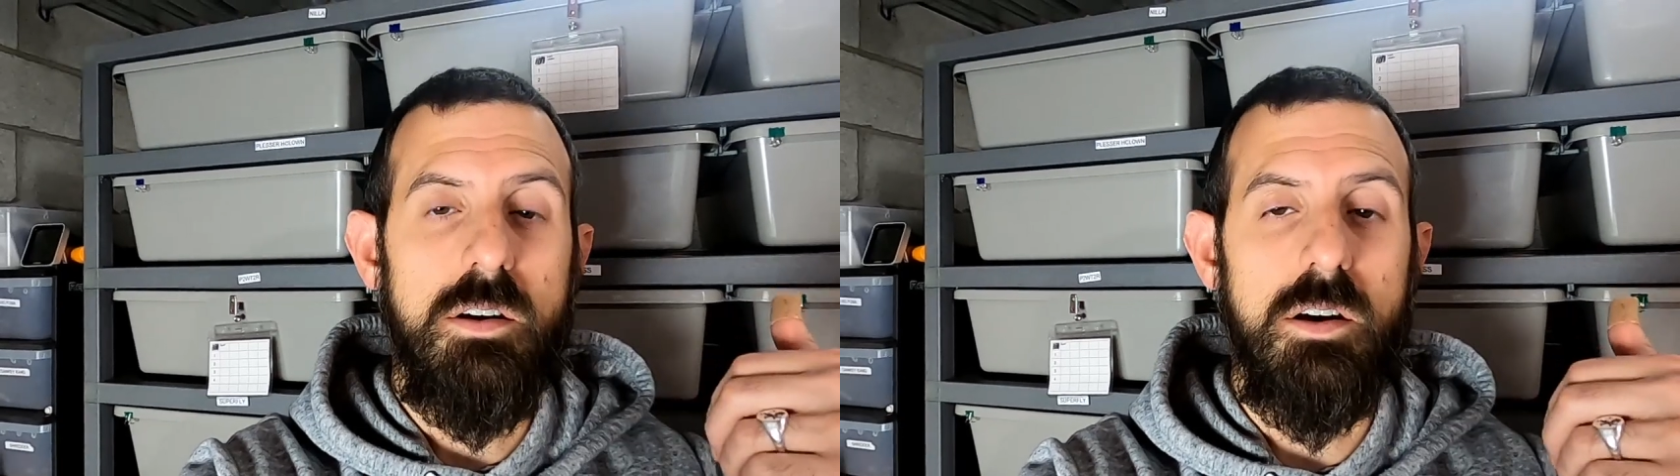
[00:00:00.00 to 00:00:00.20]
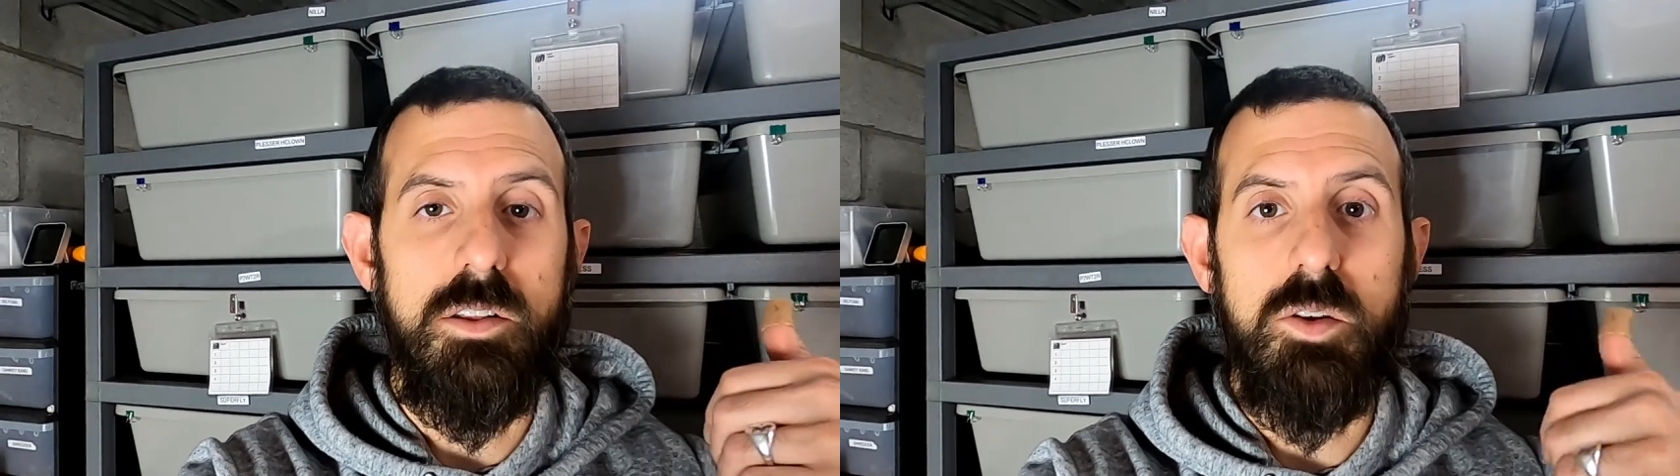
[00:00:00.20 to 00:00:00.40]

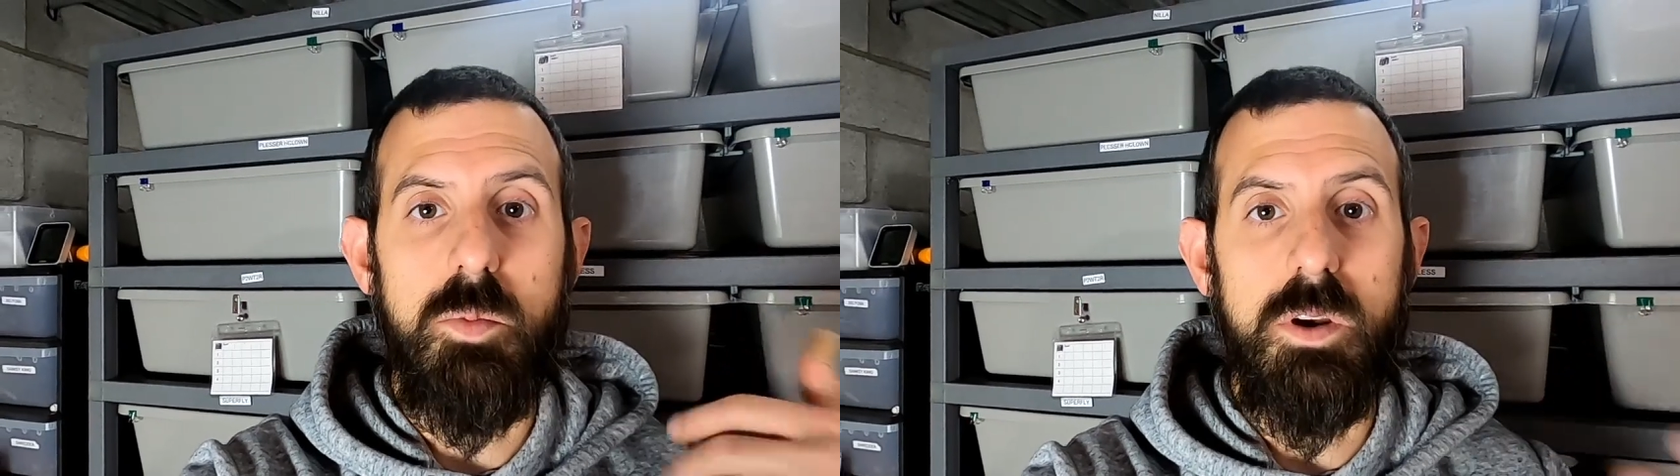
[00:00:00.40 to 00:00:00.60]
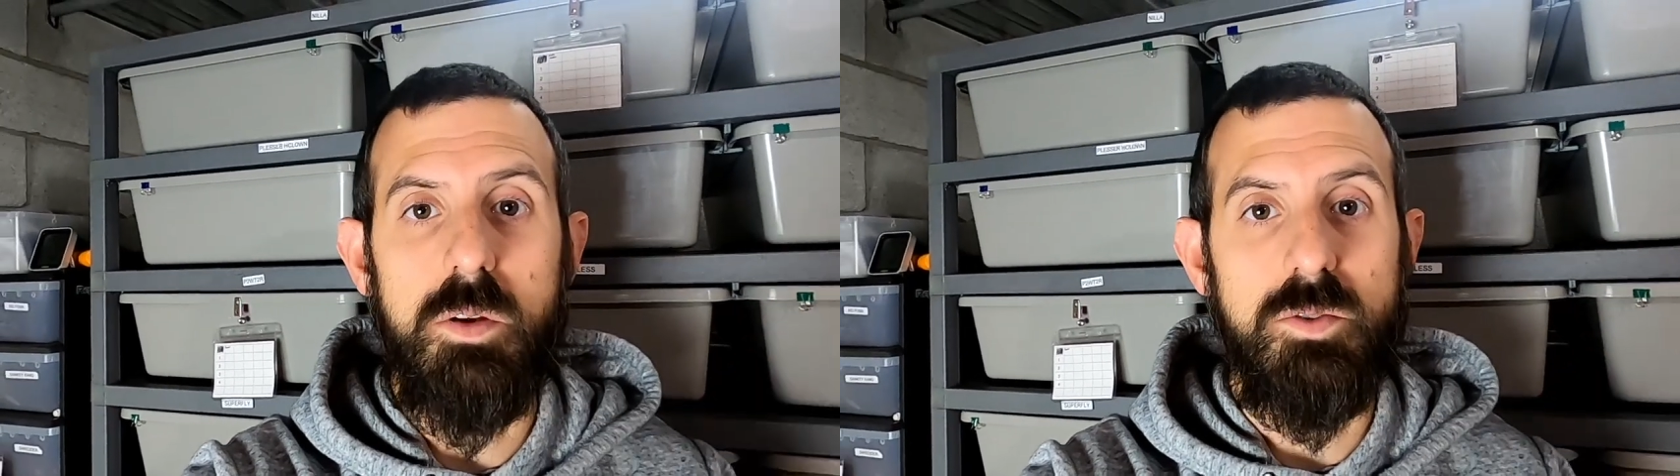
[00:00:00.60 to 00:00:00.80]
The
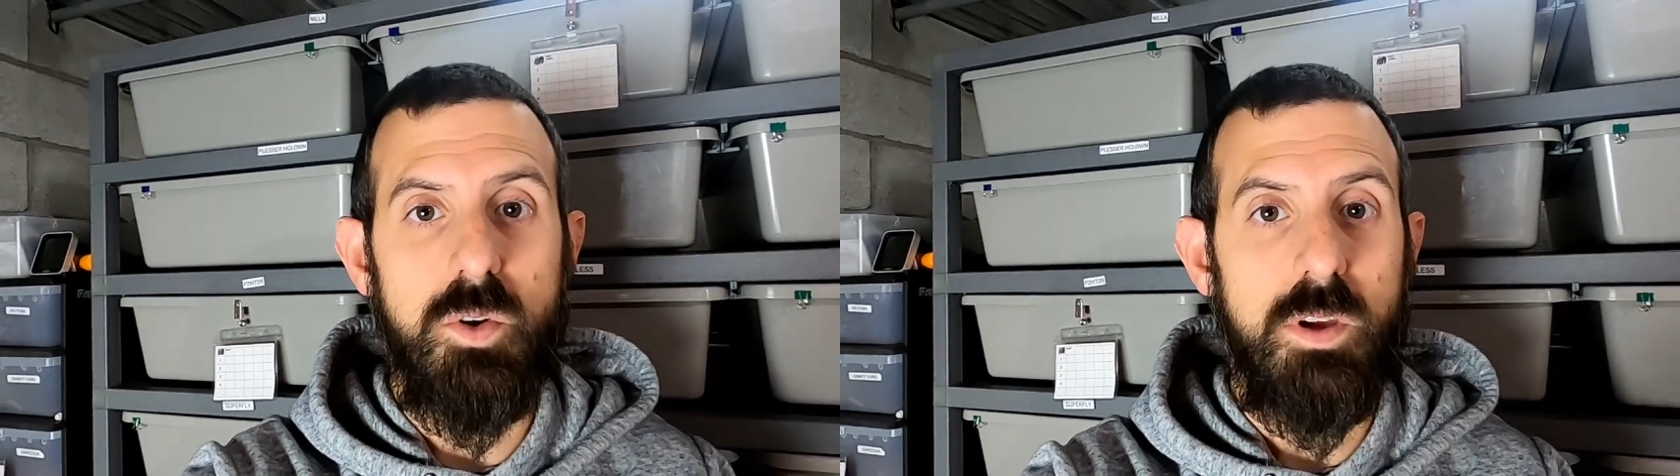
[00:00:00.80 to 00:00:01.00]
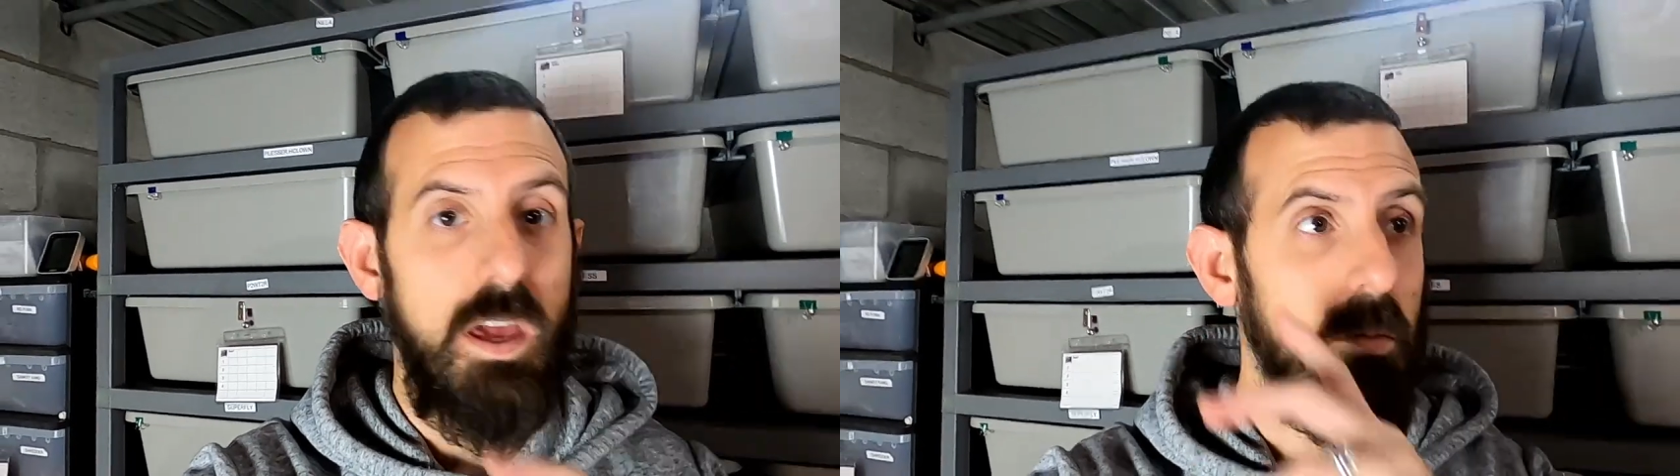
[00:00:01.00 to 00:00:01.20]
humidity was
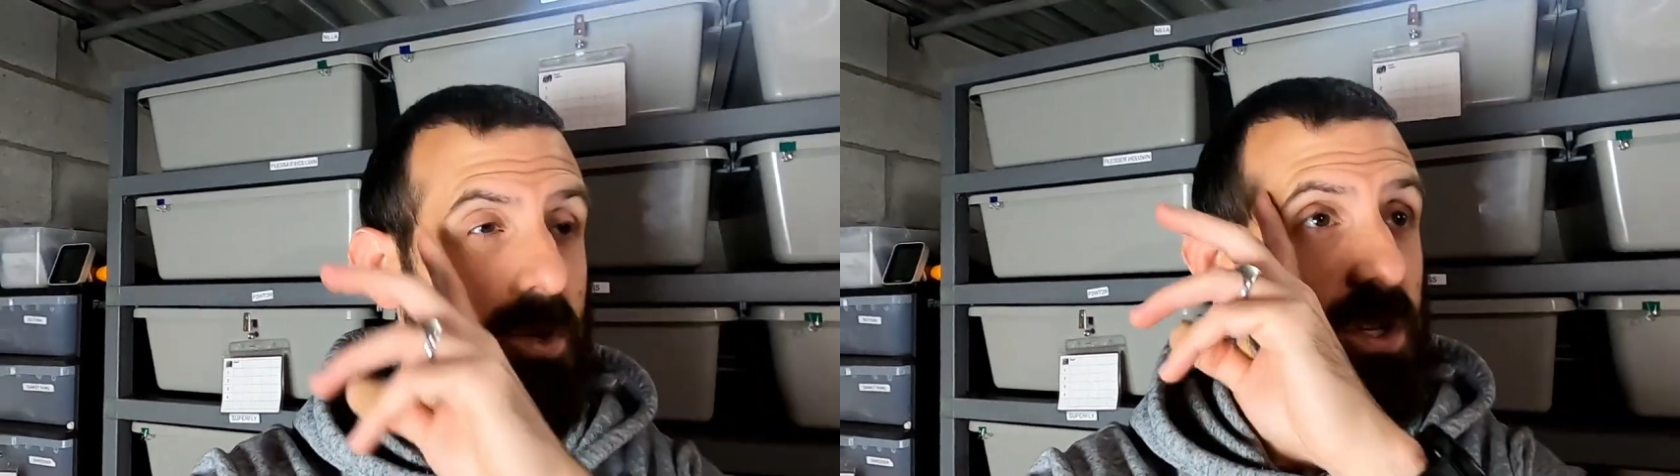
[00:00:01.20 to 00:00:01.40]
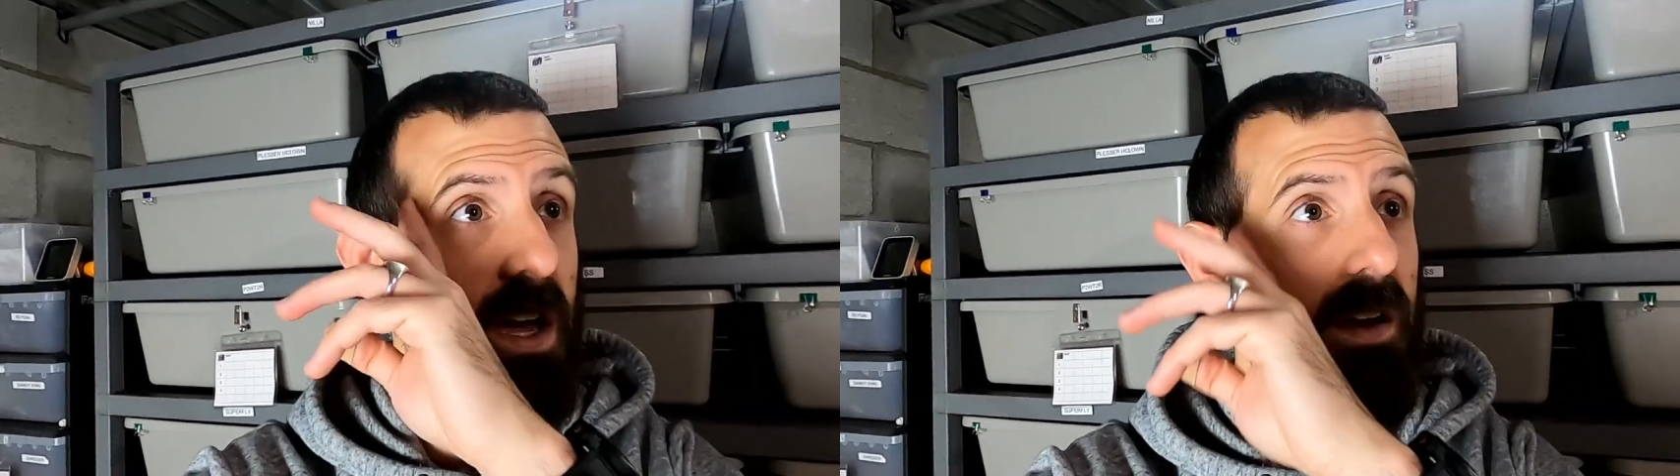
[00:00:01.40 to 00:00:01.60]
okay,
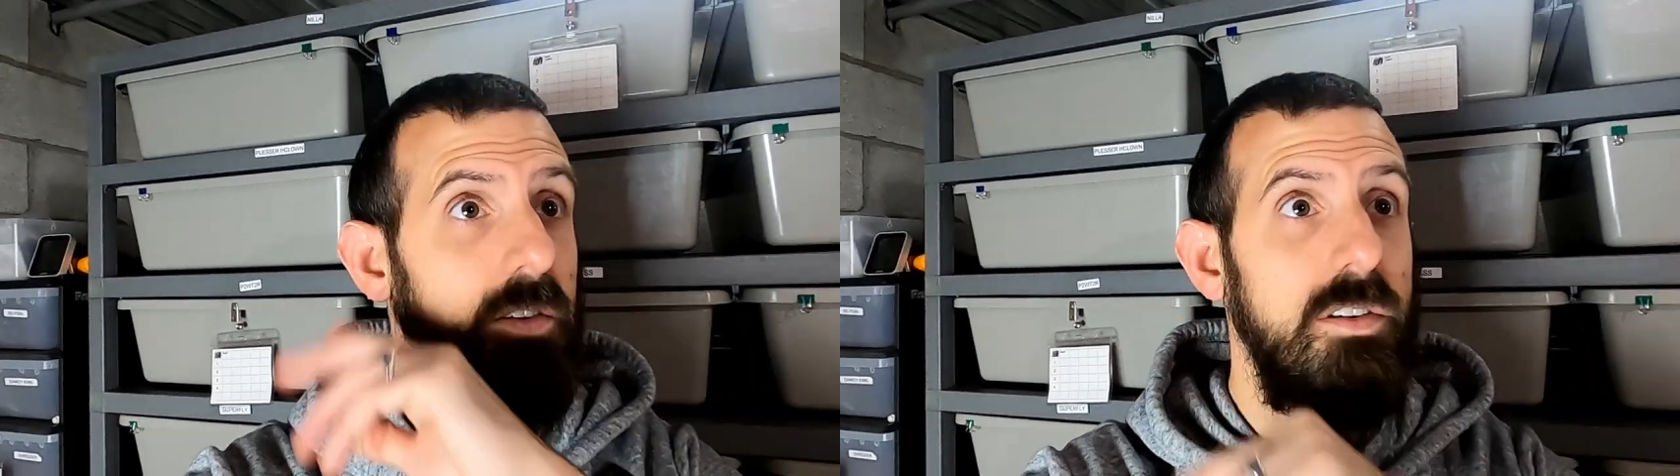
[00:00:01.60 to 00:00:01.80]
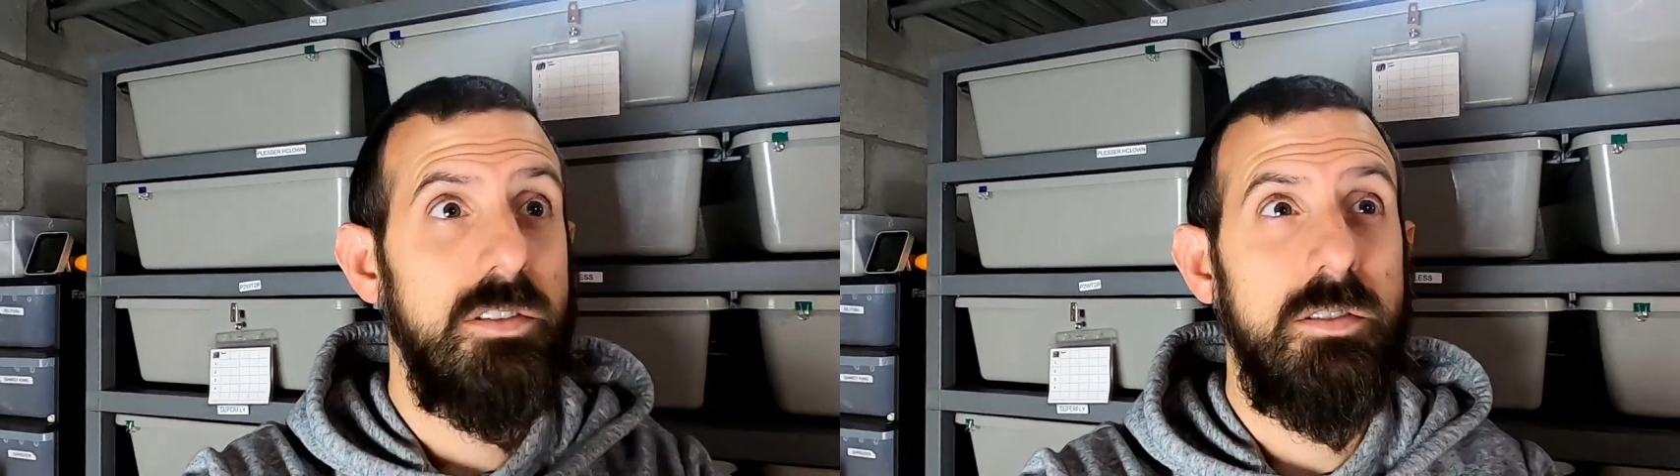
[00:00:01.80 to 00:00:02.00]
but she had her in a